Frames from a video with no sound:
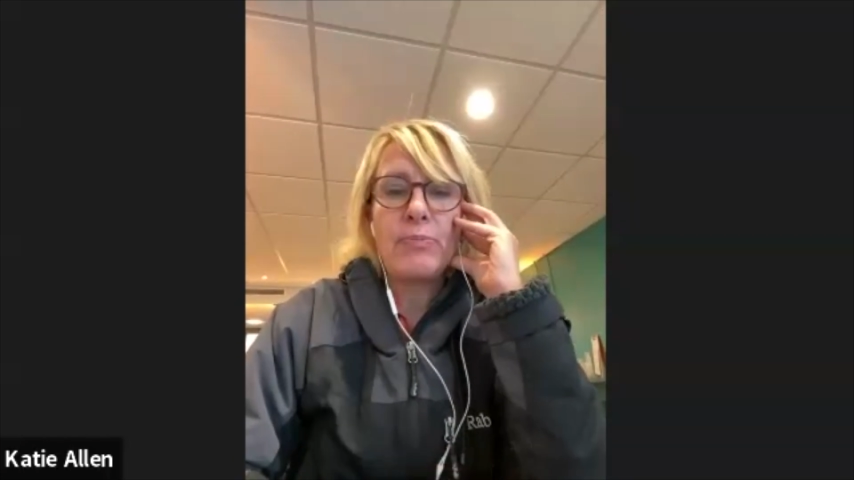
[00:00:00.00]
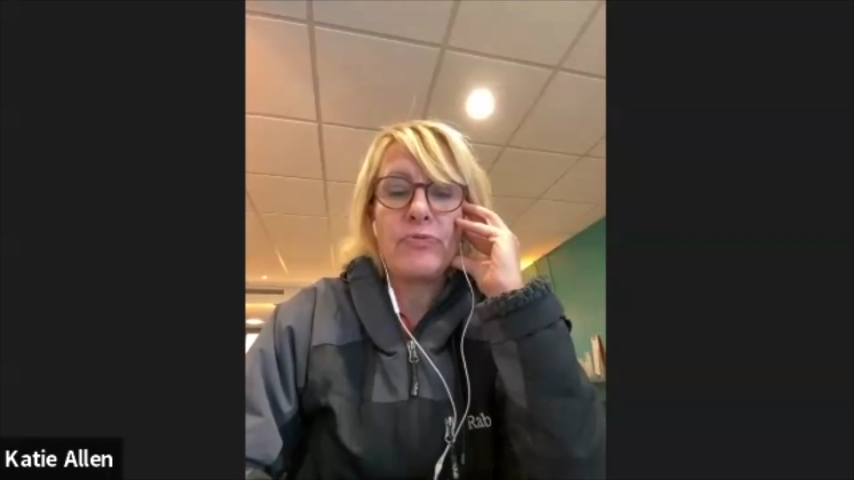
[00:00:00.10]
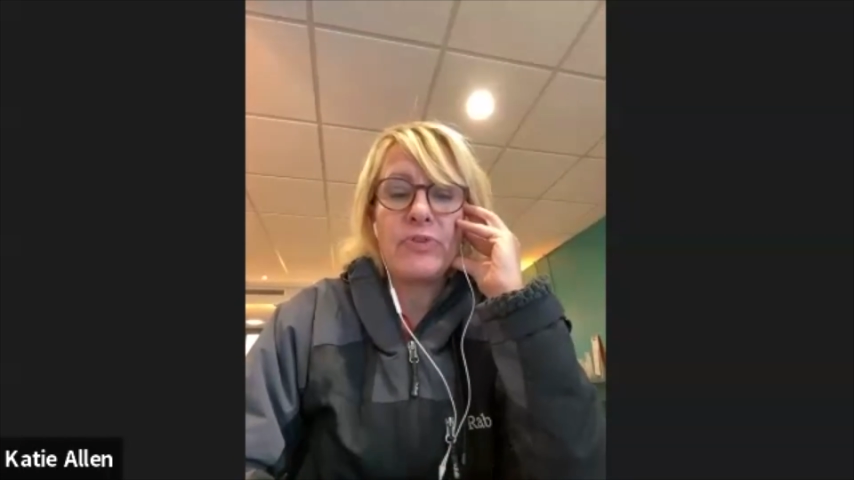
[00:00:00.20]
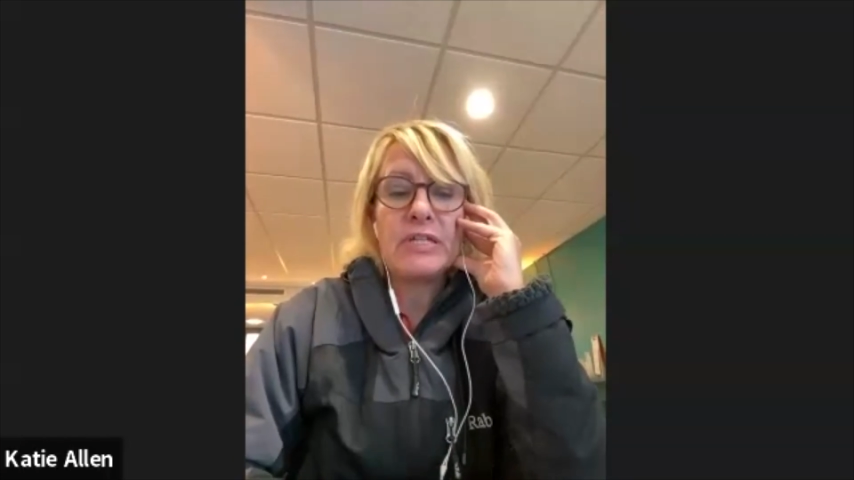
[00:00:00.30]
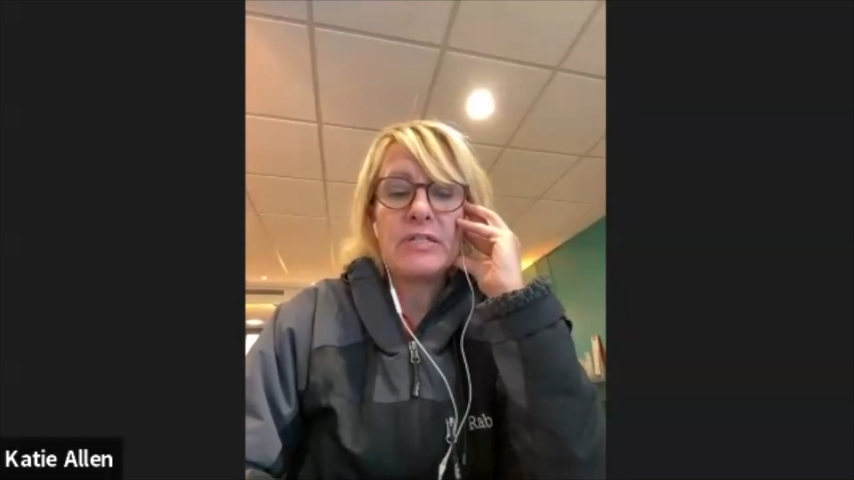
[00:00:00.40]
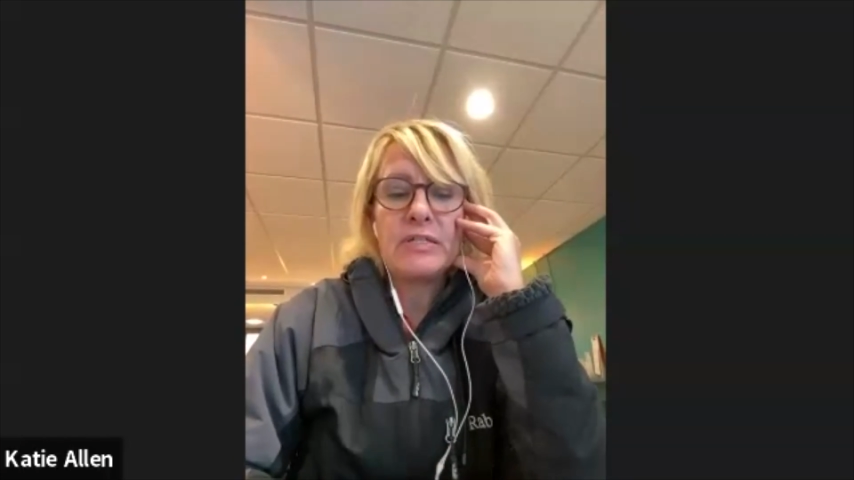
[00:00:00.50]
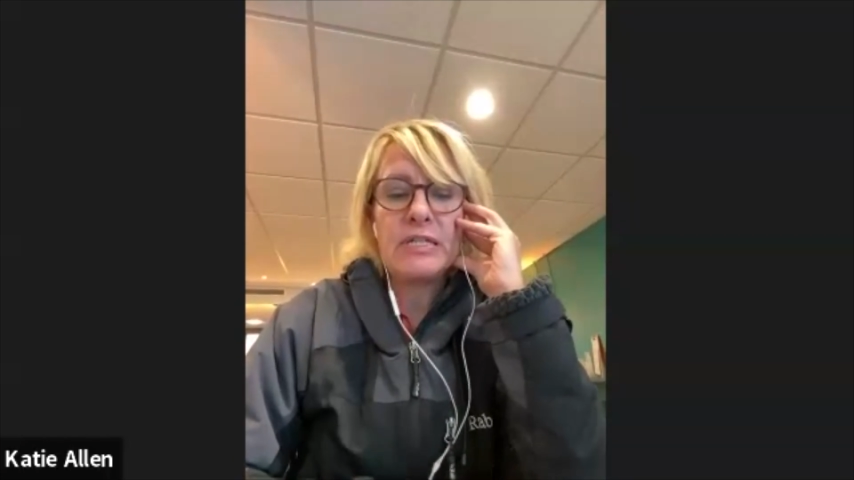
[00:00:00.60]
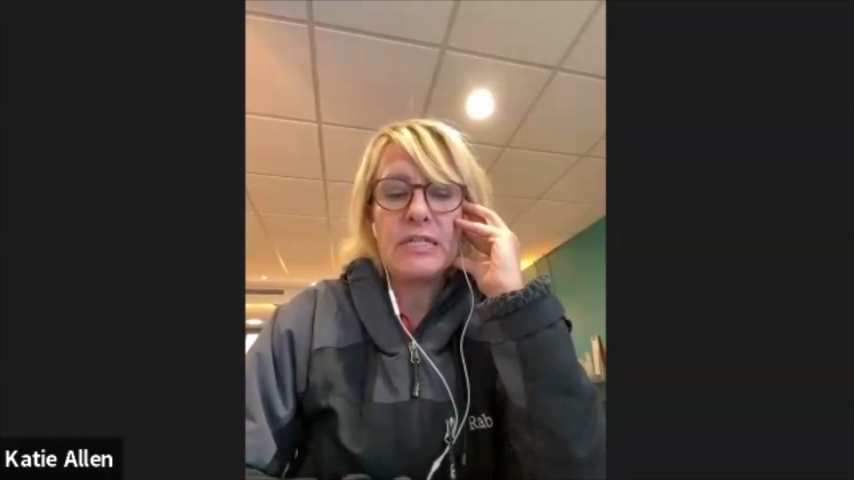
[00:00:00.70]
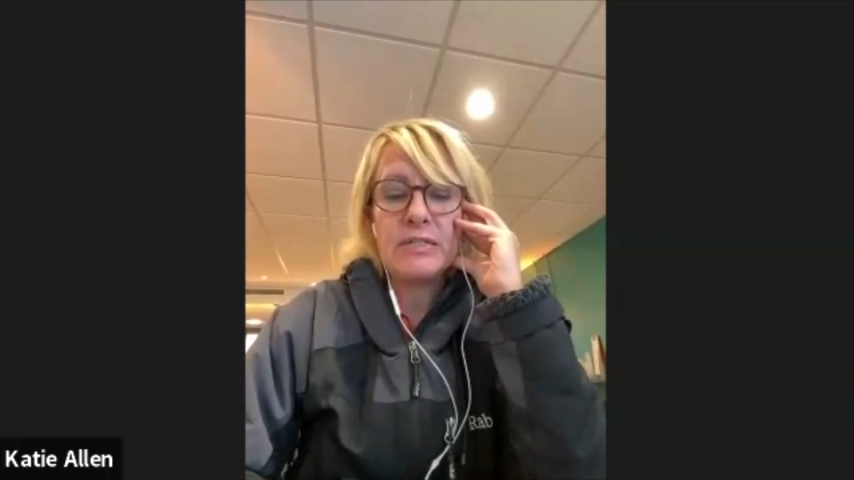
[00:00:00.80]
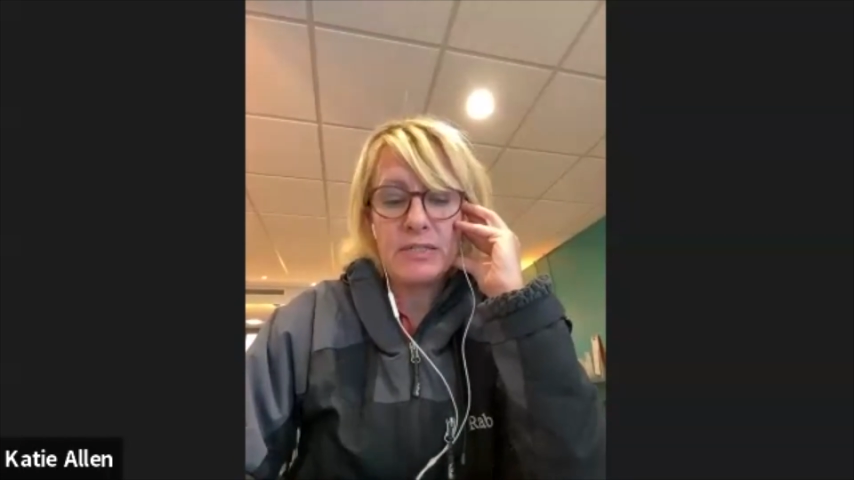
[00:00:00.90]
of it
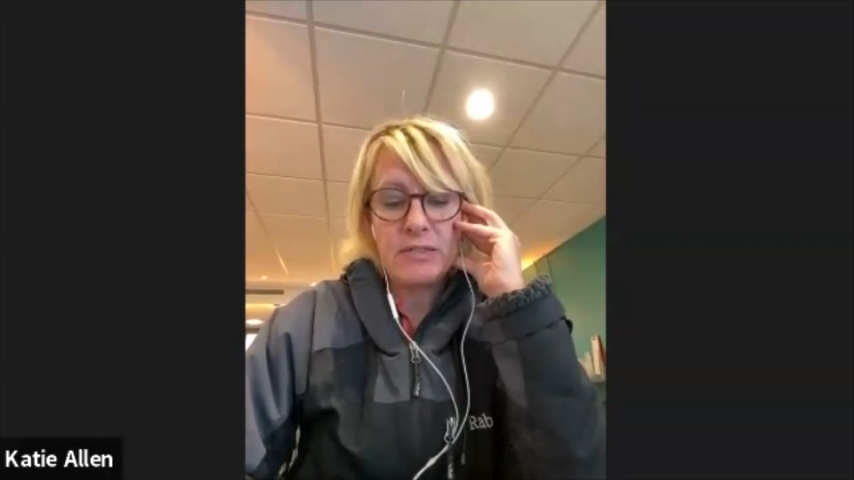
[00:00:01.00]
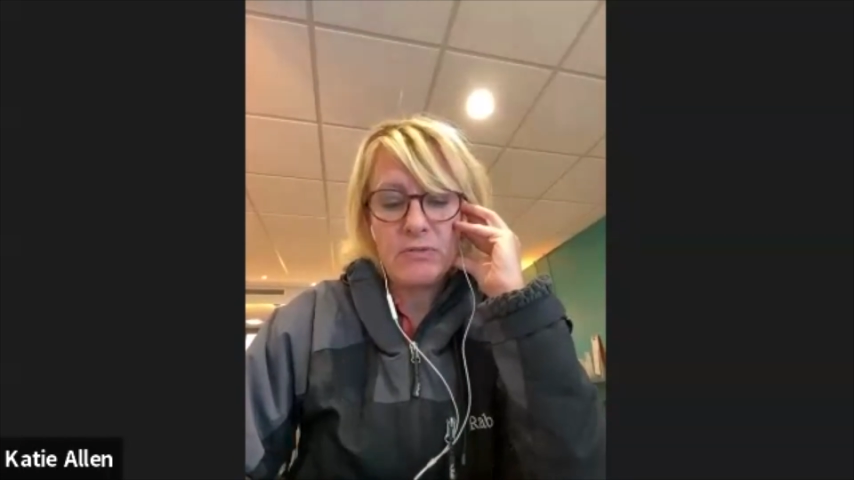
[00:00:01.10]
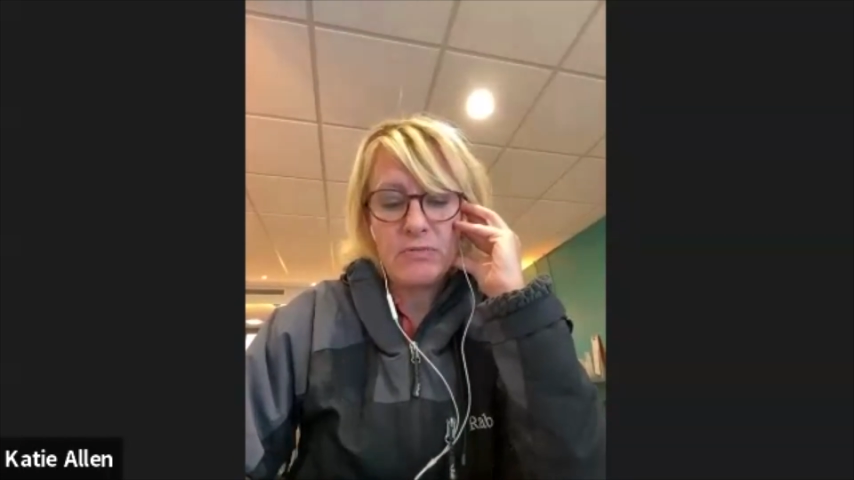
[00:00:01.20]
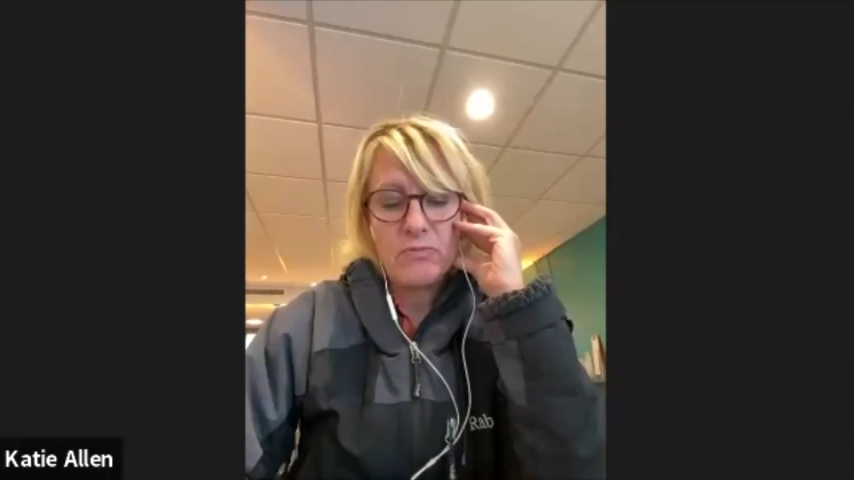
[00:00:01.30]
is